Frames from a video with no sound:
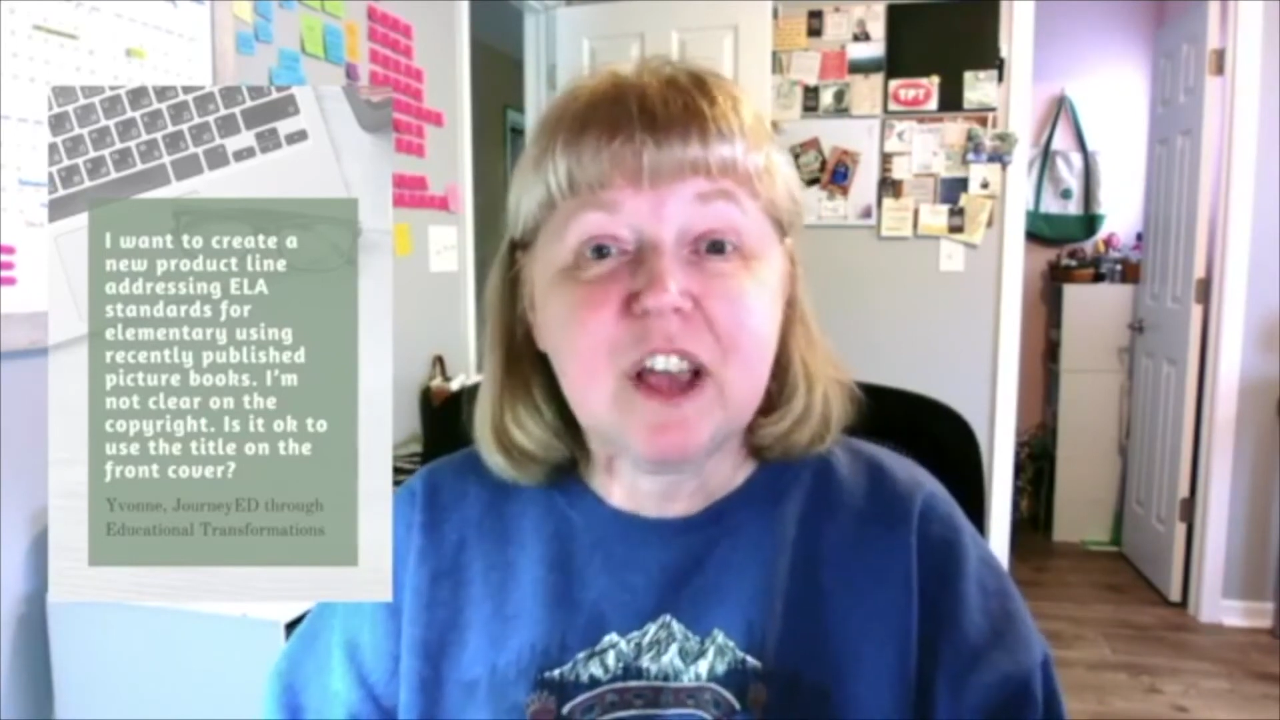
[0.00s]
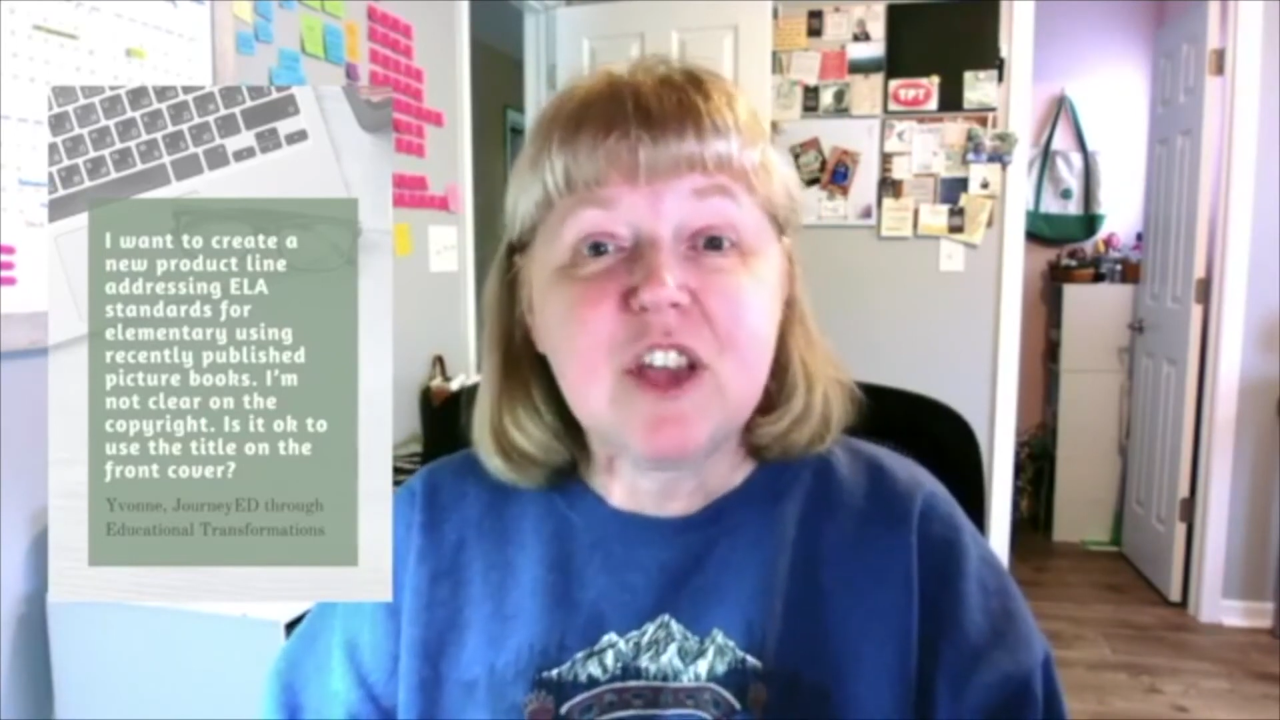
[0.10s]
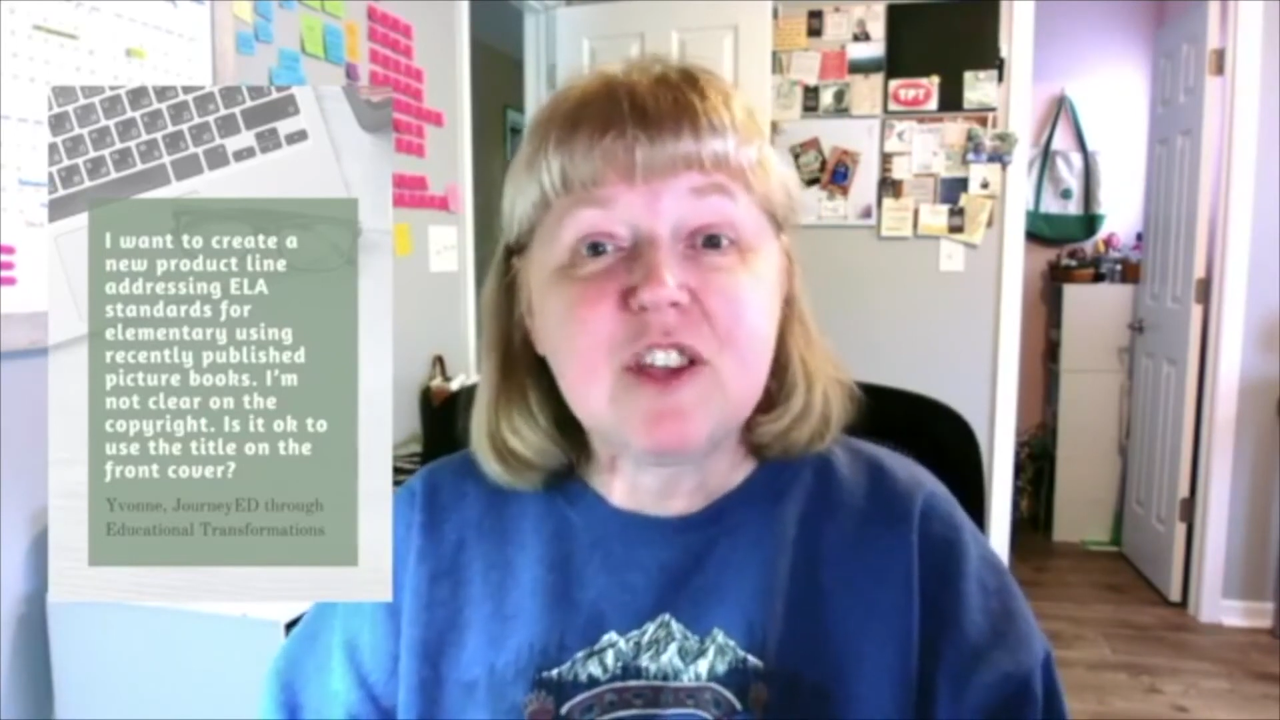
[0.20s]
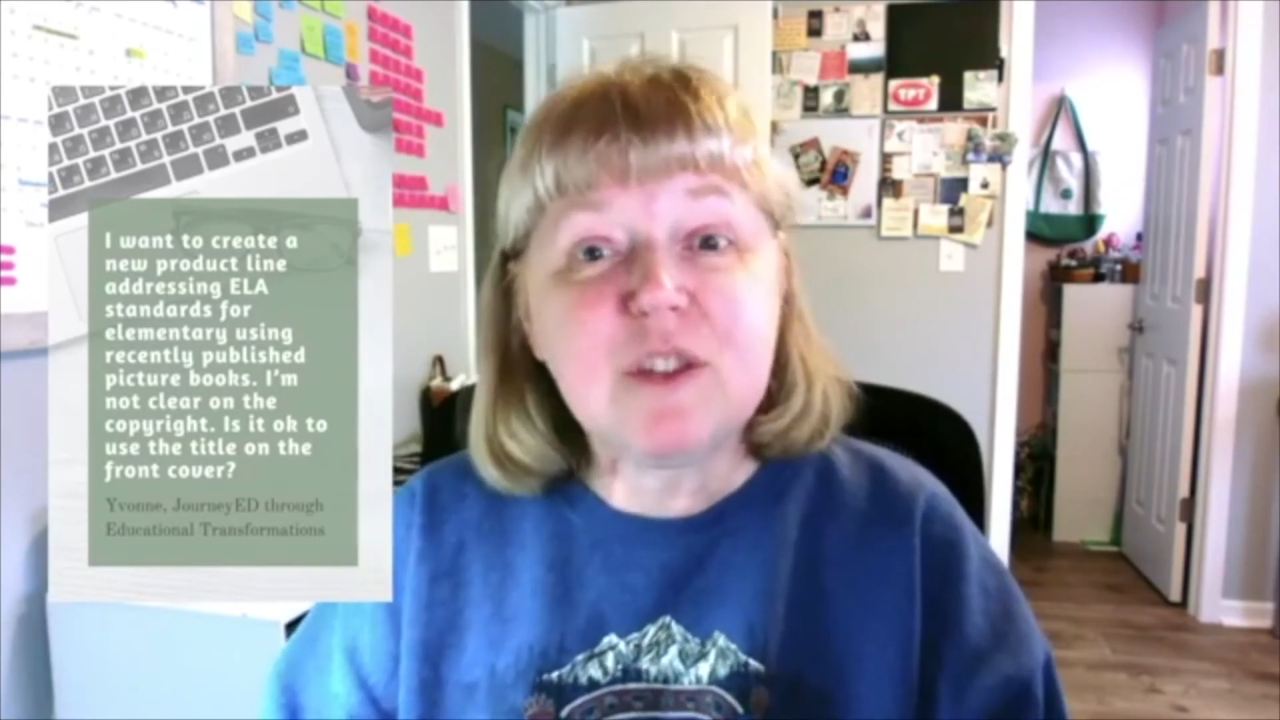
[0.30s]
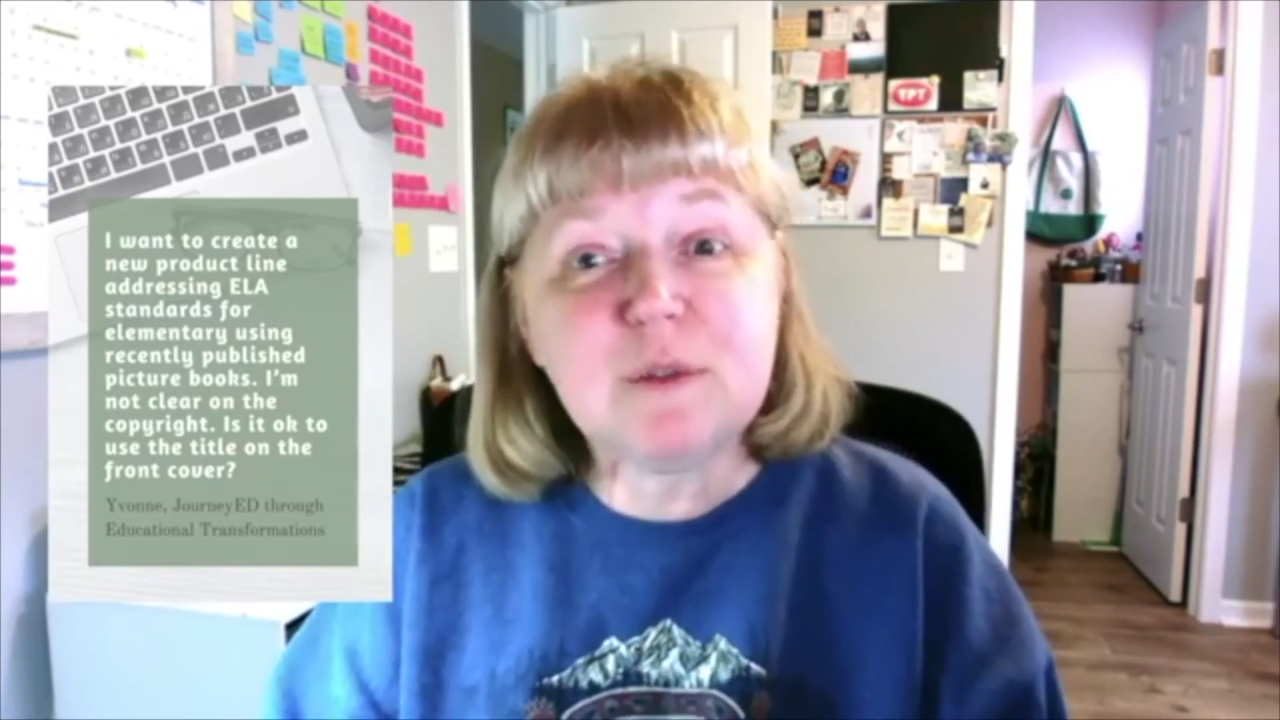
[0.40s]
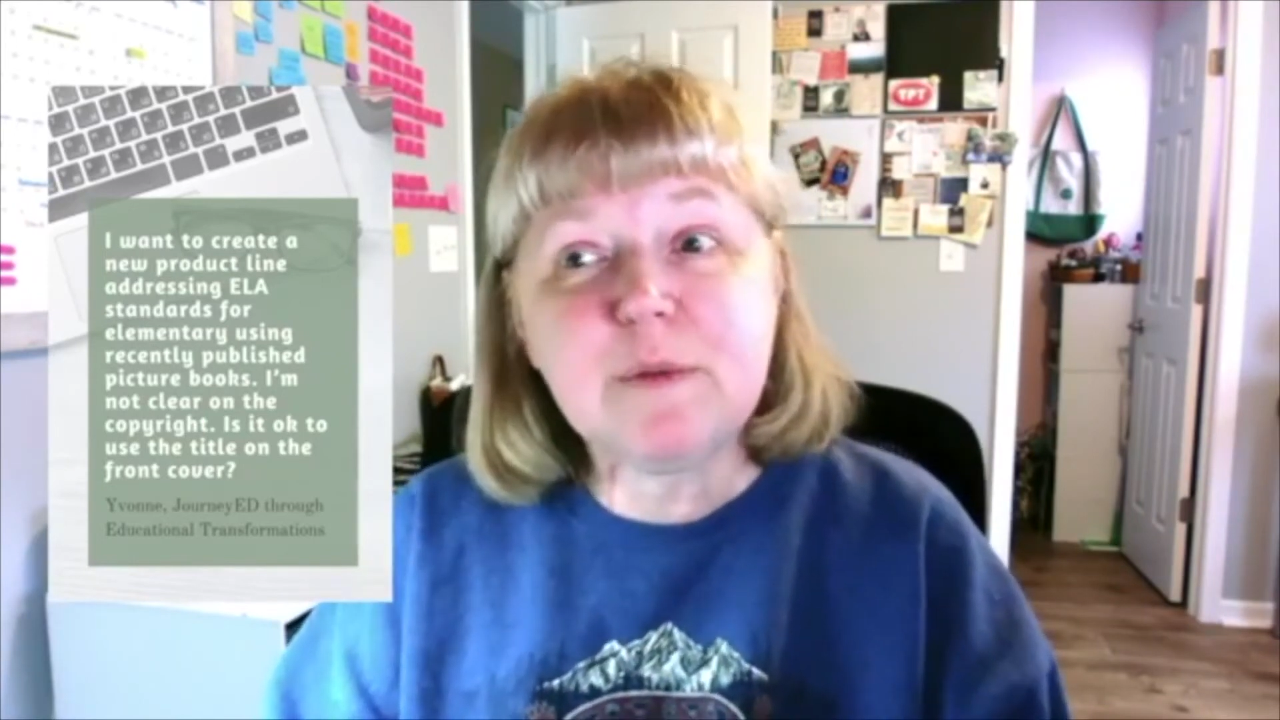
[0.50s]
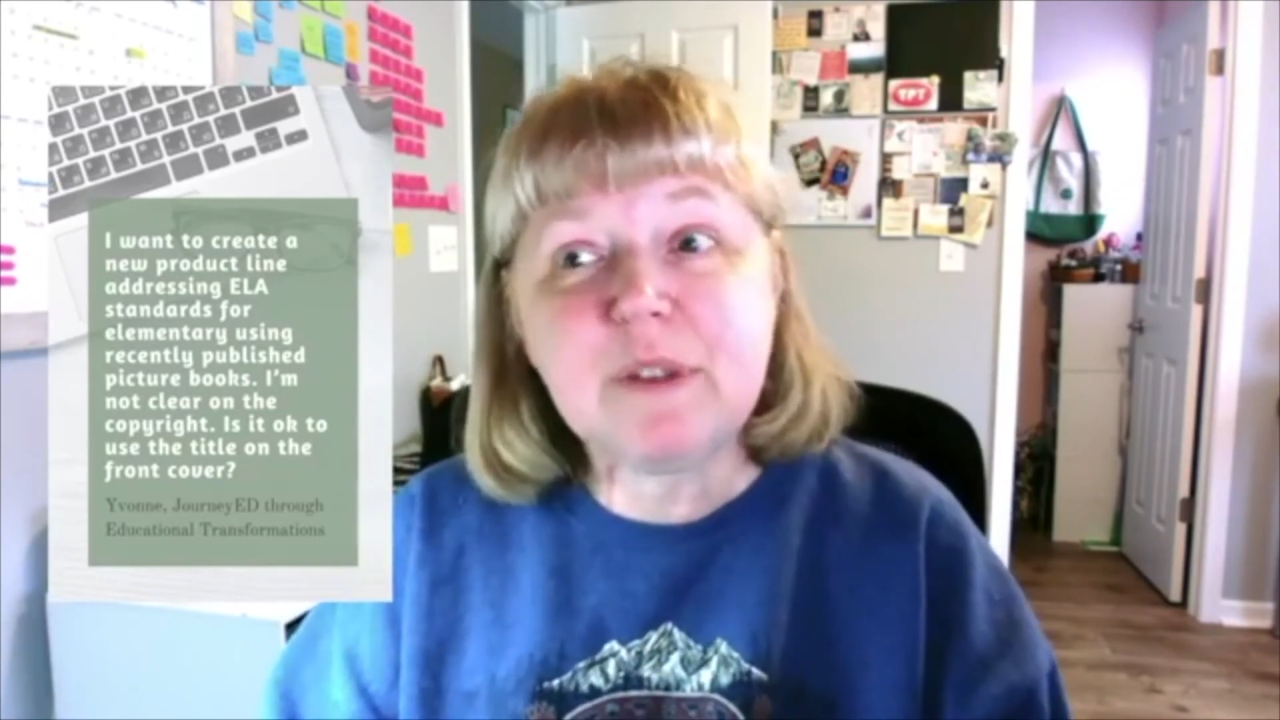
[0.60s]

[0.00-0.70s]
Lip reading: You